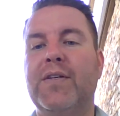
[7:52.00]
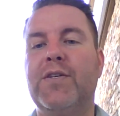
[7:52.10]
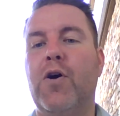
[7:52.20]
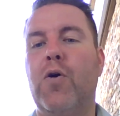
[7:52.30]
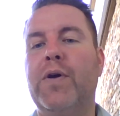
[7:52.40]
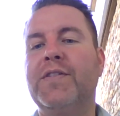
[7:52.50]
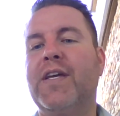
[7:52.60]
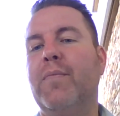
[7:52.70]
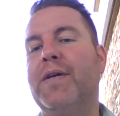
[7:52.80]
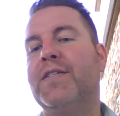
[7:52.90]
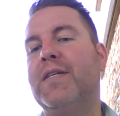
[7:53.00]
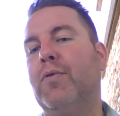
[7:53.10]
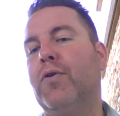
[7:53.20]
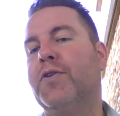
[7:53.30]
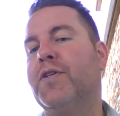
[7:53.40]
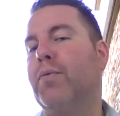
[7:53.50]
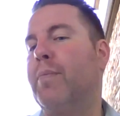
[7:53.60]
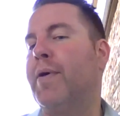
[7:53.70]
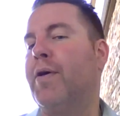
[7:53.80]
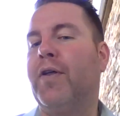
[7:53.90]
So it's going to be similar to
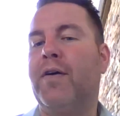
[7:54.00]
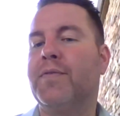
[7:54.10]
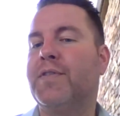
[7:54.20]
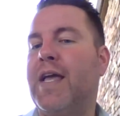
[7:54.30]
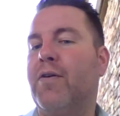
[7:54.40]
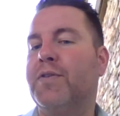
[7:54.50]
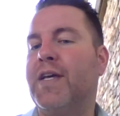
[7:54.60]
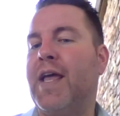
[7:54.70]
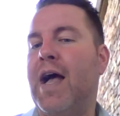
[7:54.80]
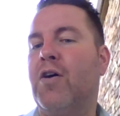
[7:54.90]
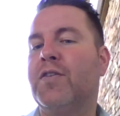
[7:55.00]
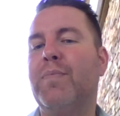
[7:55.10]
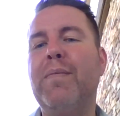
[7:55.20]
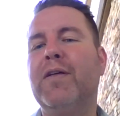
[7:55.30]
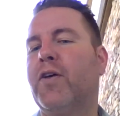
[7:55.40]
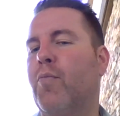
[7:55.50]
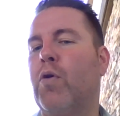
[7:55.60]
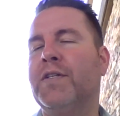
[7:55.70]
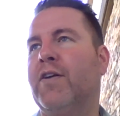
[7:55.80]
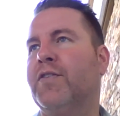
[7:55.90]
rebuild a San Jose house, maybe a little
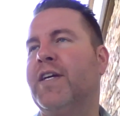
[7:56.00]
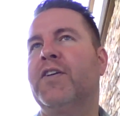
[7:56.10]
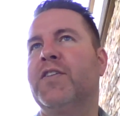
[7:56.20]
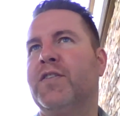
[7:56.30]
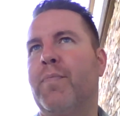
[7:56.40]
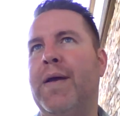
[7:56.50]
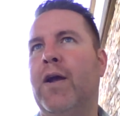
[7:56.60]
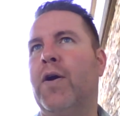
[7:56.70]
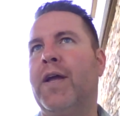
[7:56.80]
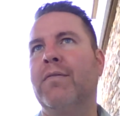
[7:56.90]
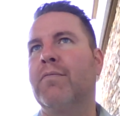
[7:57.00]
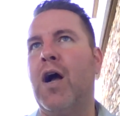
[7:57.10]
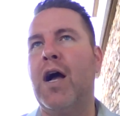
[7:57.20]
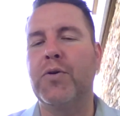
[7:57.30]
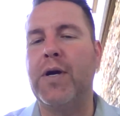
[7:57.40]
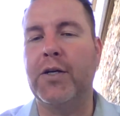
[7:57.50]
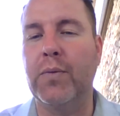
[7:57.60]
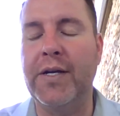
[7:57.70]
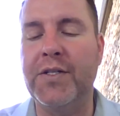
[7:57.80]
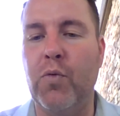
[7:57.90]
more in San Jose because it's Bay Area and contractor
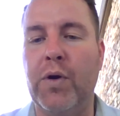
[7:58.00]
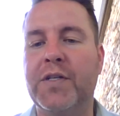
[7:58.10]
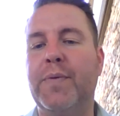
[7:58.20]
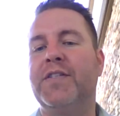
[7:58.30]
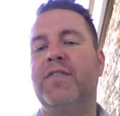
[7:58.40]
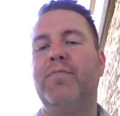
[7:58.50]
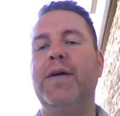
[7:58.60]
rates are more expensive.